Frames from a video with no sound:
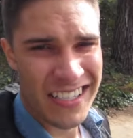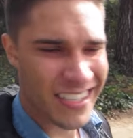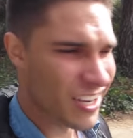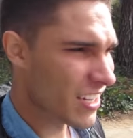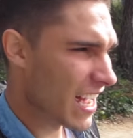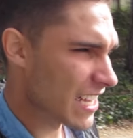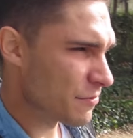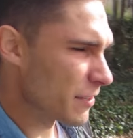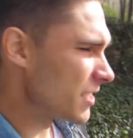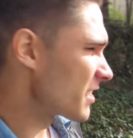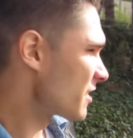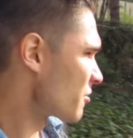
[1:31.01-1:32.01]
So guys, we
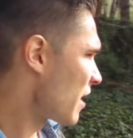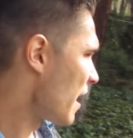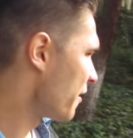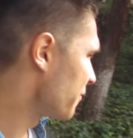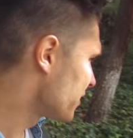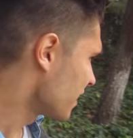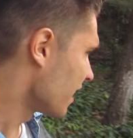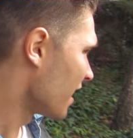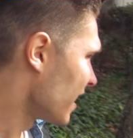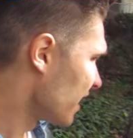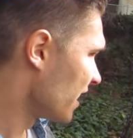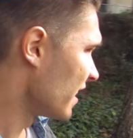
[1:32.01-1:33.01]
just arrived,
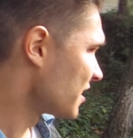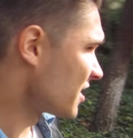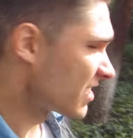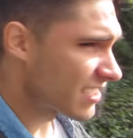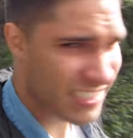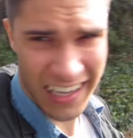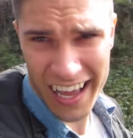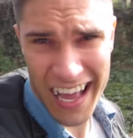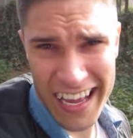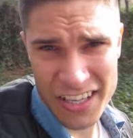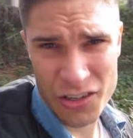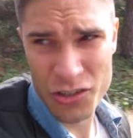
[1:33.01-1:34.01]
uh, just uh,
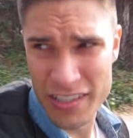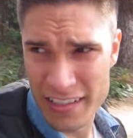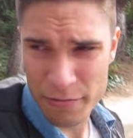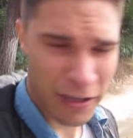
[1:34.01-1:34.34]
UC,